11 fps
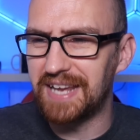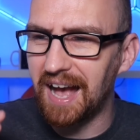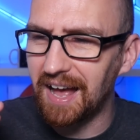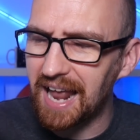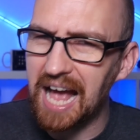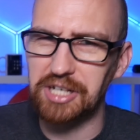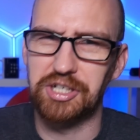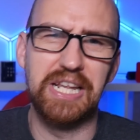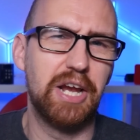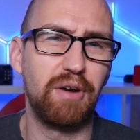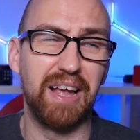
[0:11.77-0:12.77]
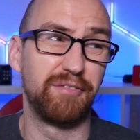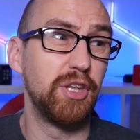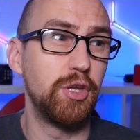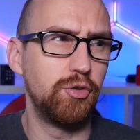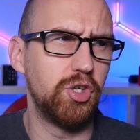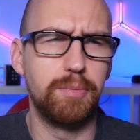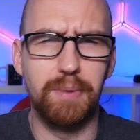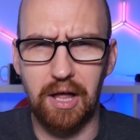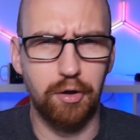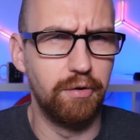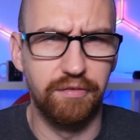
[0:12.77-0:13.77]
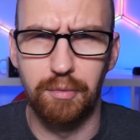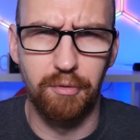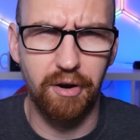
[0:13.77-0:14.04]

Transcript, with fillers: can't actually crack the YouTube algorithm,